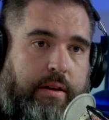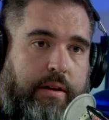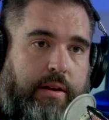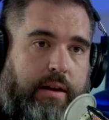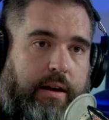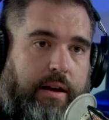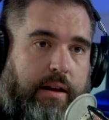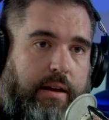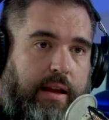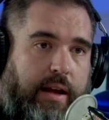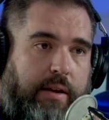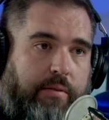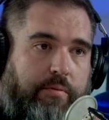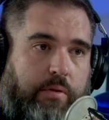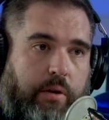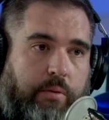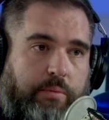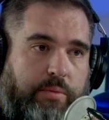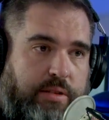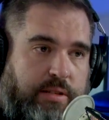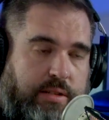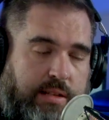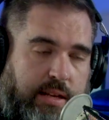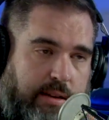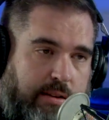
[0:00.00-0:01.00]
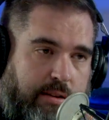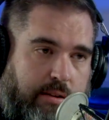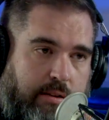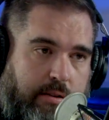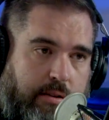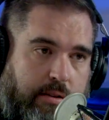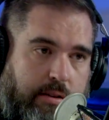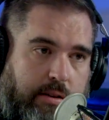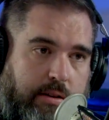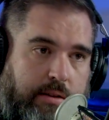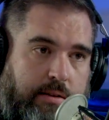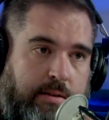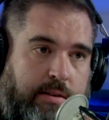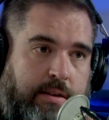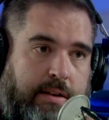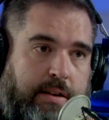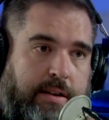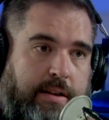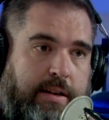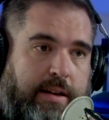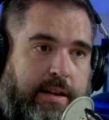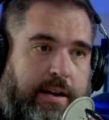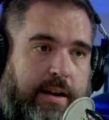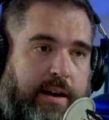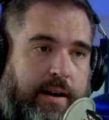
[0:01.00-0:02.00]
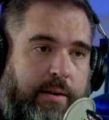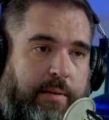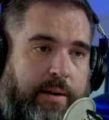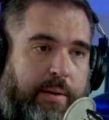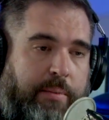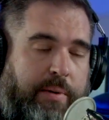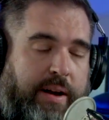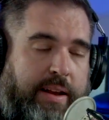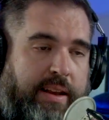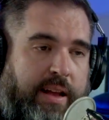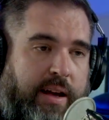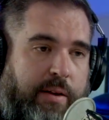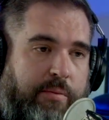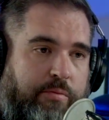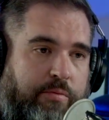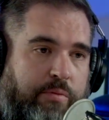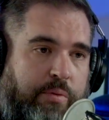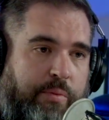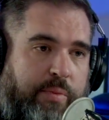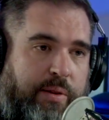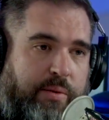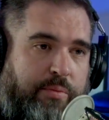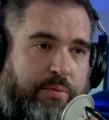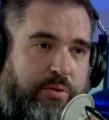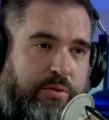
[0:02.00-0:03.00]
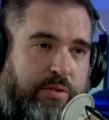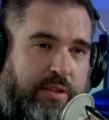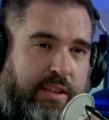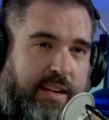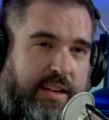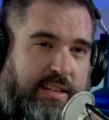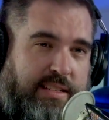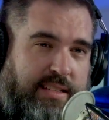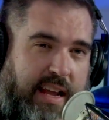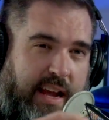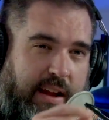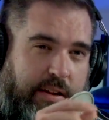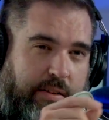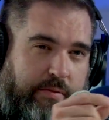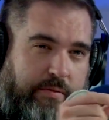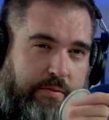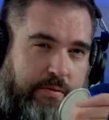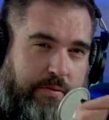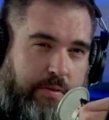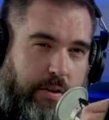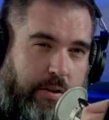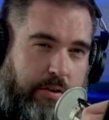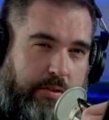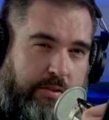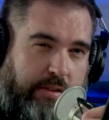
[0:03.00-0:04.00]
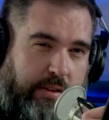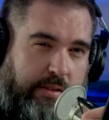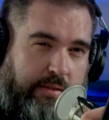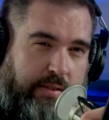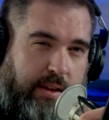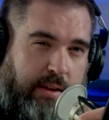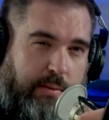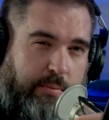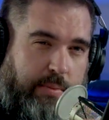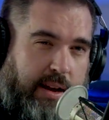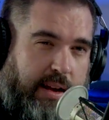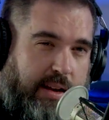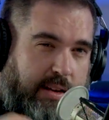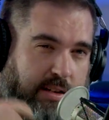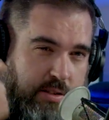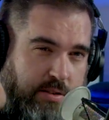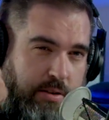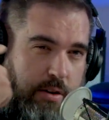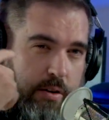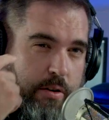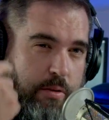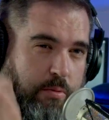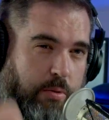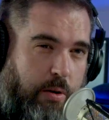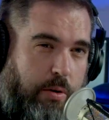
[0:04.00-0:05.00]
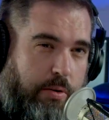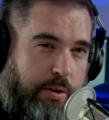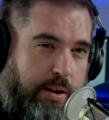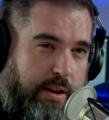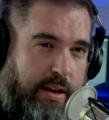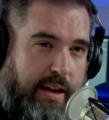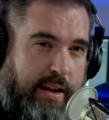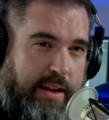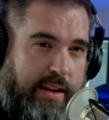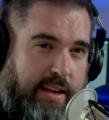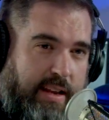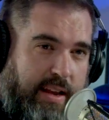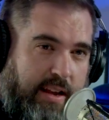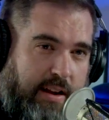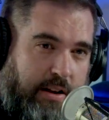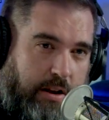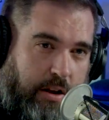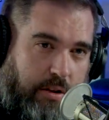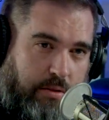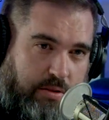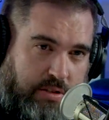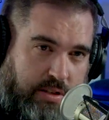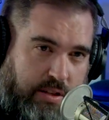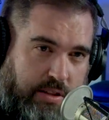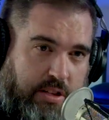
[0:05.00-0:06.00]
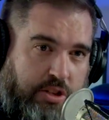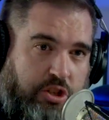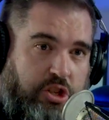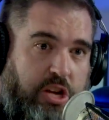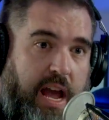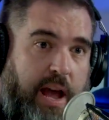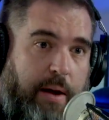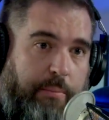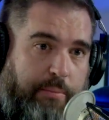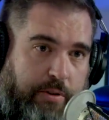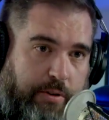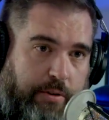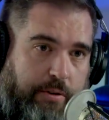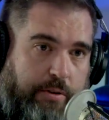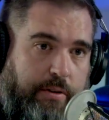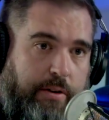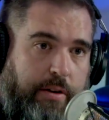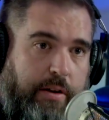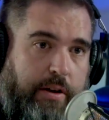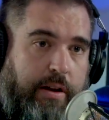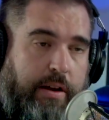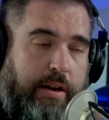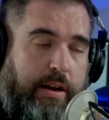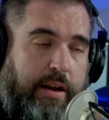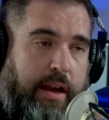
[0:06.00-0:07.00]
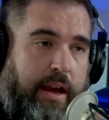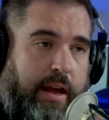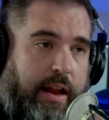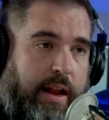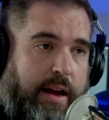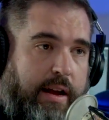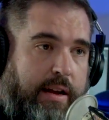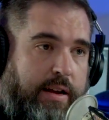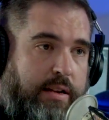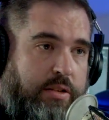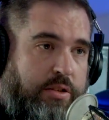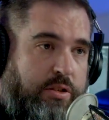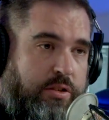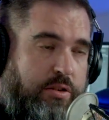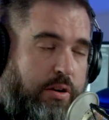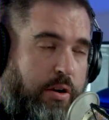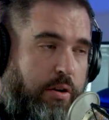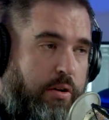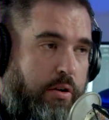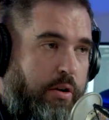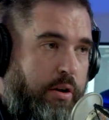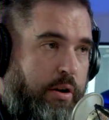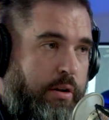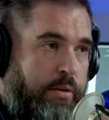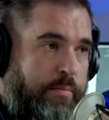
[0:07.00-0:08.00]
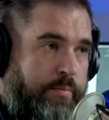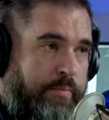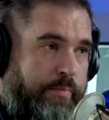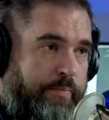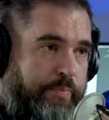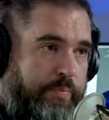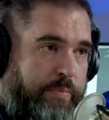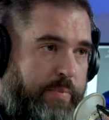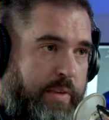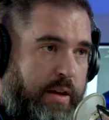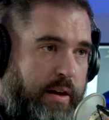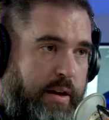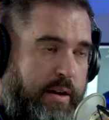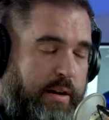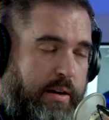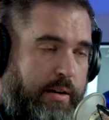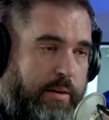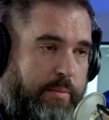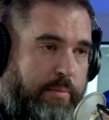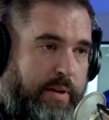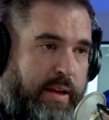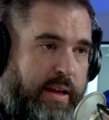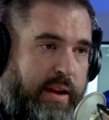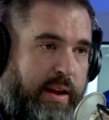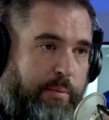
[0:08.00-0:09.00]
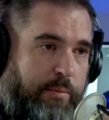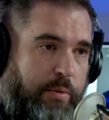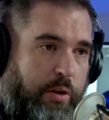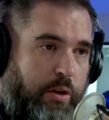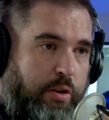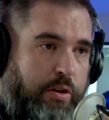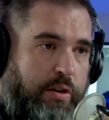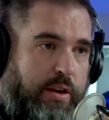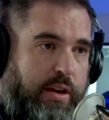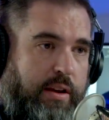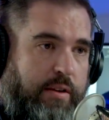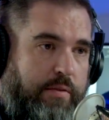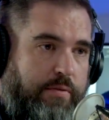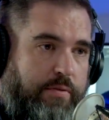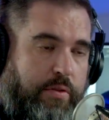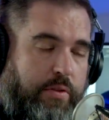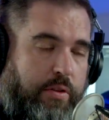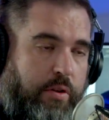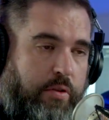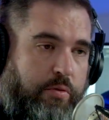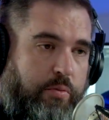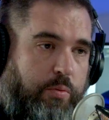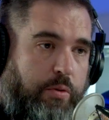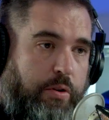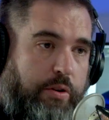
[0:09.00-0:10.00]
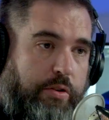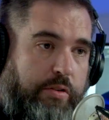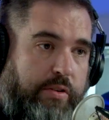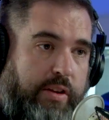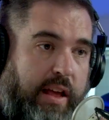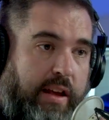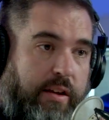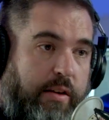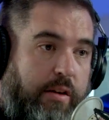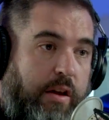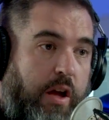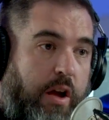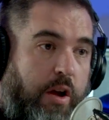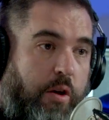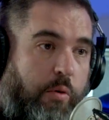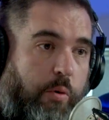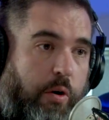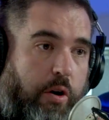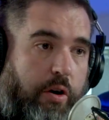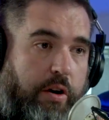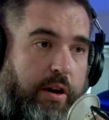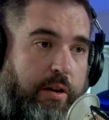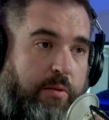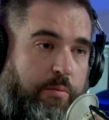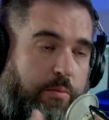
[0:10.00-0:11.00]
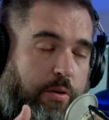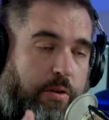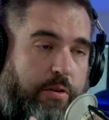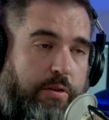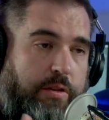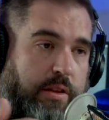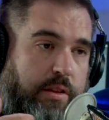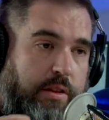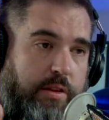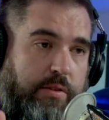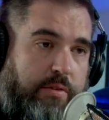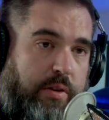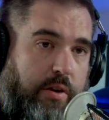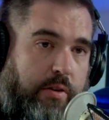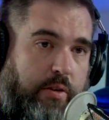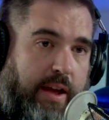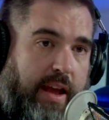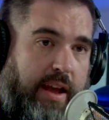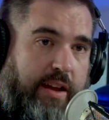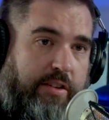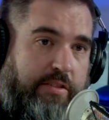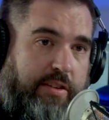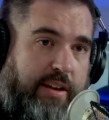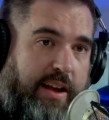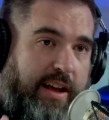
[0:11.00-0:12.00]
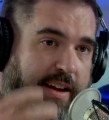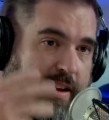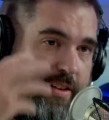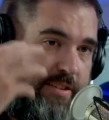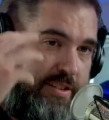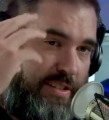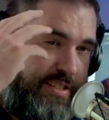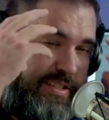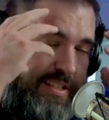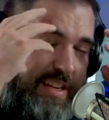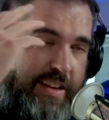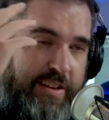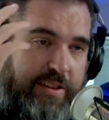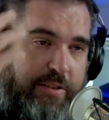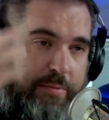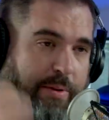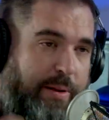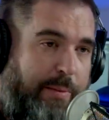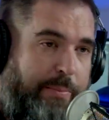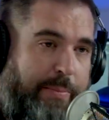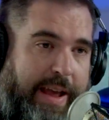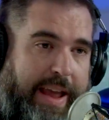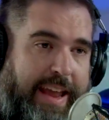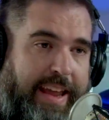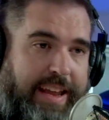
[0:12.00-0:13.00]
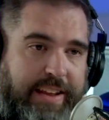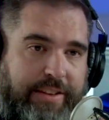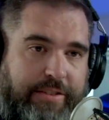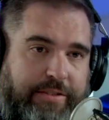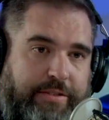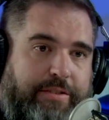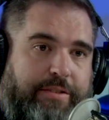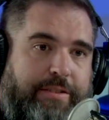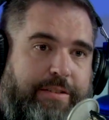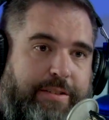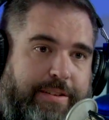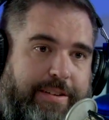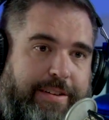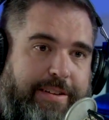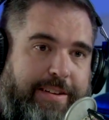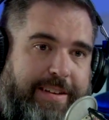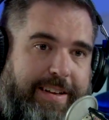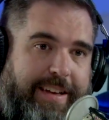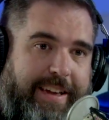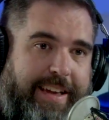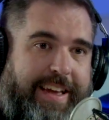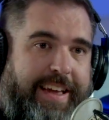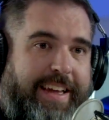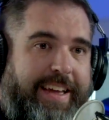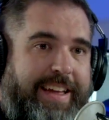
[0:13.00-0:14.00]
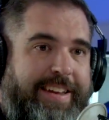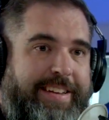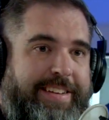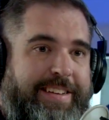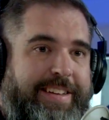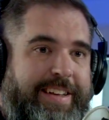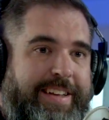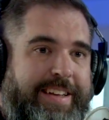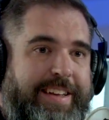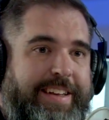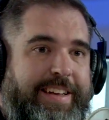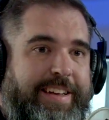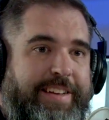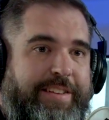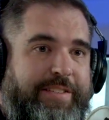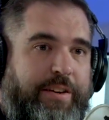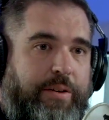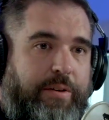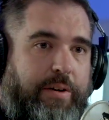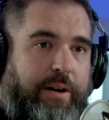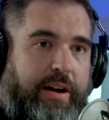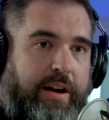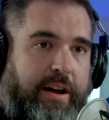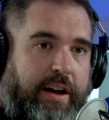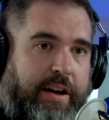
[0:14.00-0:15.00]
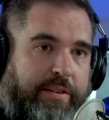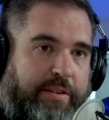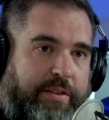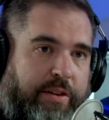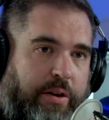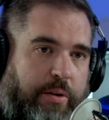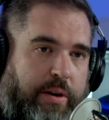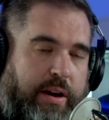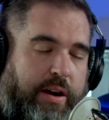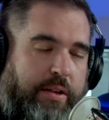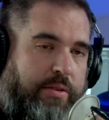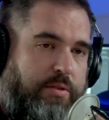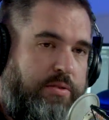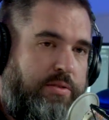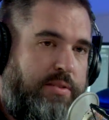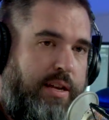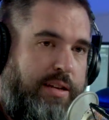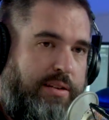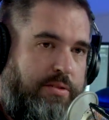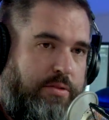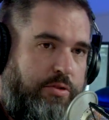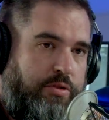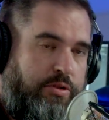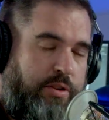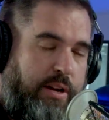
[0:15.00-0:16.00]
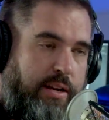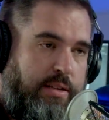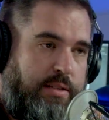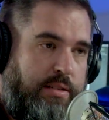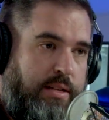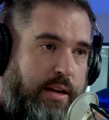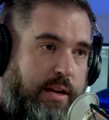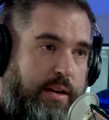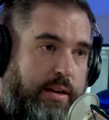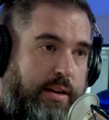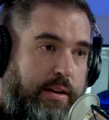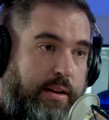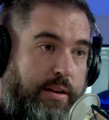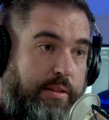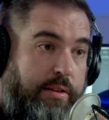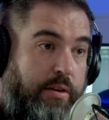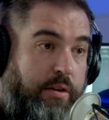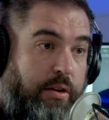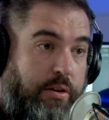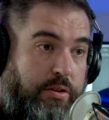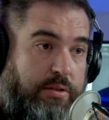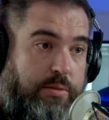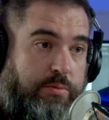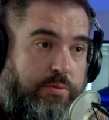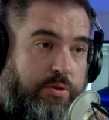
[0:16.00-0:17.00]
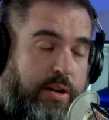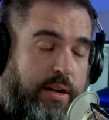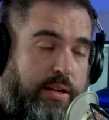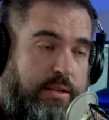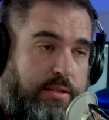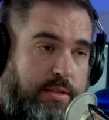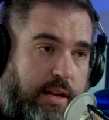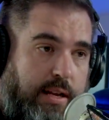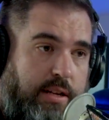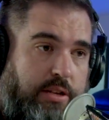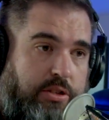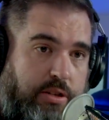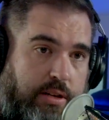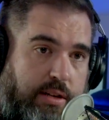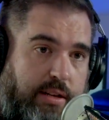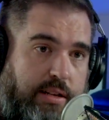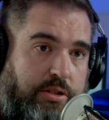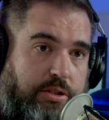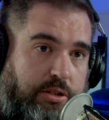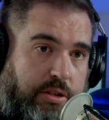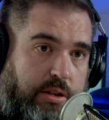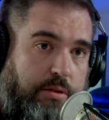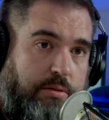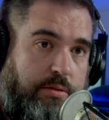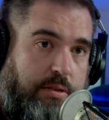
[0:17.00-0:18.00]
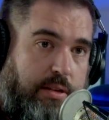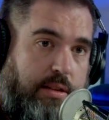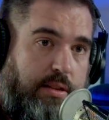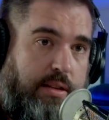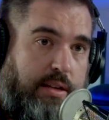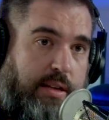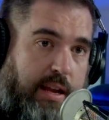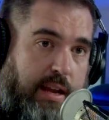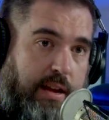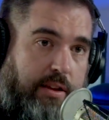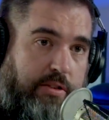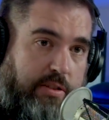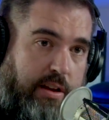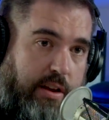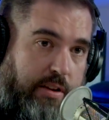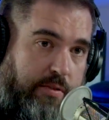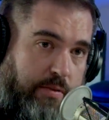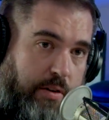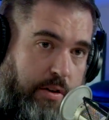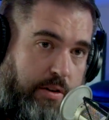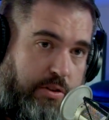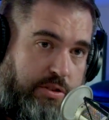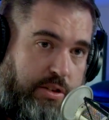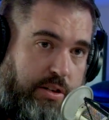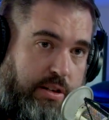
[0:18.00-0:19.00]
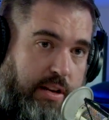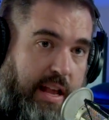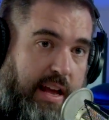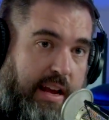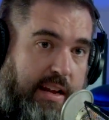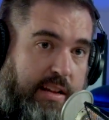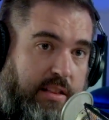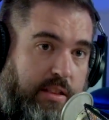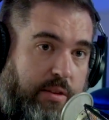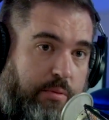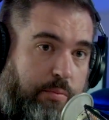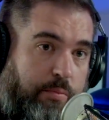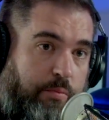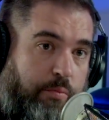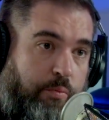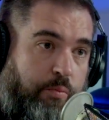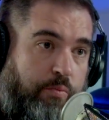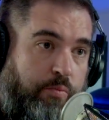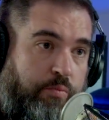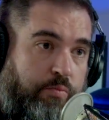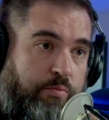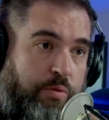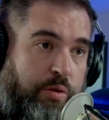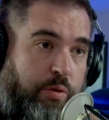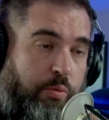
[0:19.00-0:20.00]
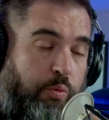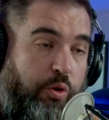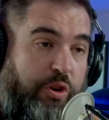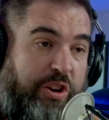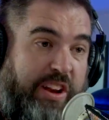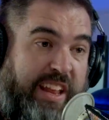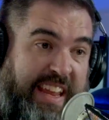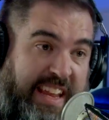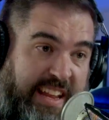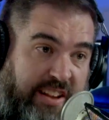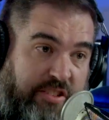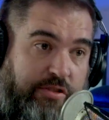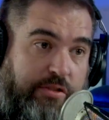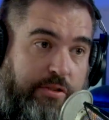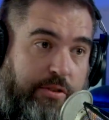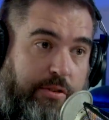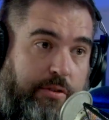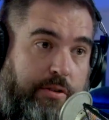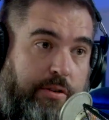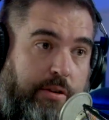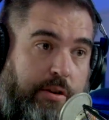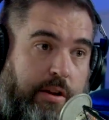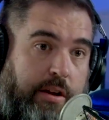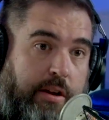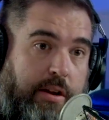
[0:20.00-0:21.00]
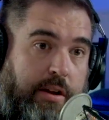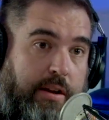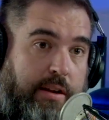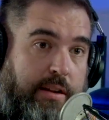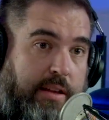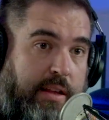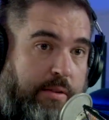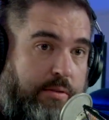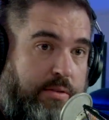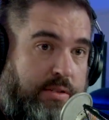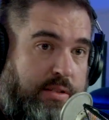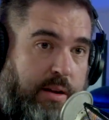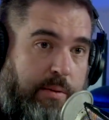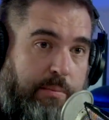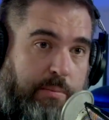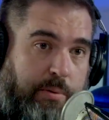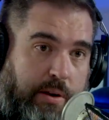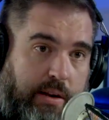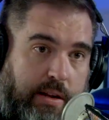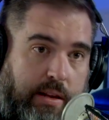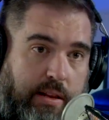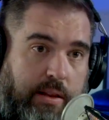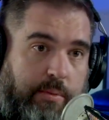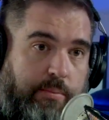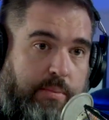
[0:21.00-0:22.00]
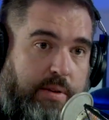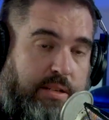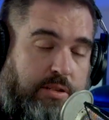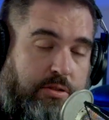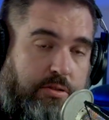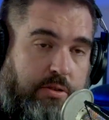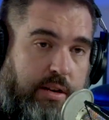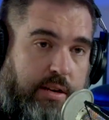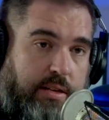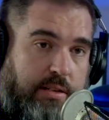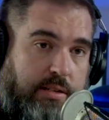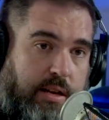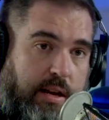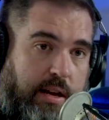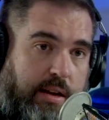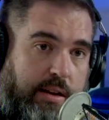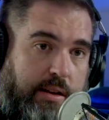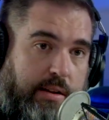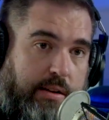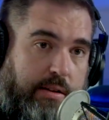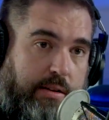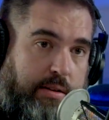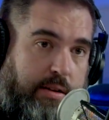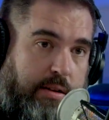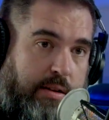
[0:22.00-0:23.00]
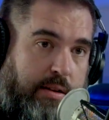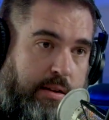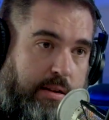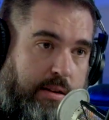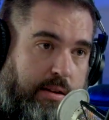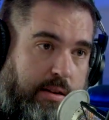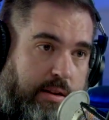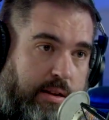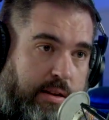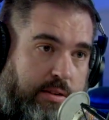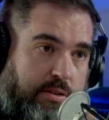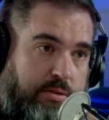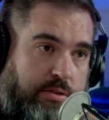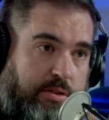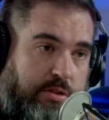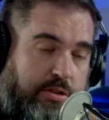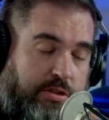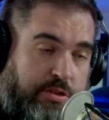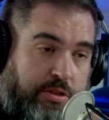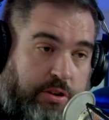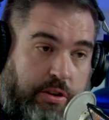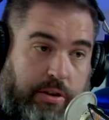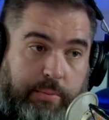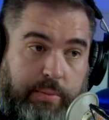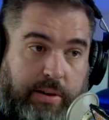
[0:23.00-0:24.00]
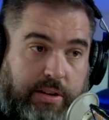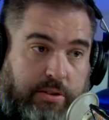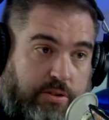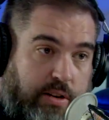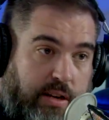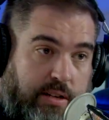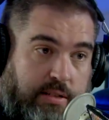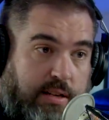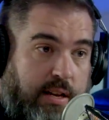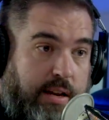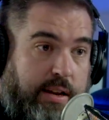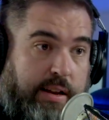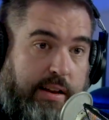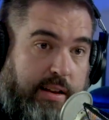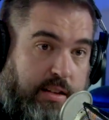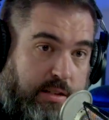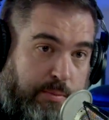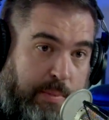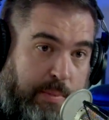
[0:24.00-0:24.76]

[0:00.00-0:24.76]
like Romans 10 earlier. I might not remember the exact verse it's in, but I can start quoting. I can get close to the chapter, and I can start, and I'm looking for those words like walking worthy of the vocation. I can just see it on my page. And so I know how those things are translated. And there are some translation issues in the King James Version, like the word Easter that was completely mistranslated and should have been translated as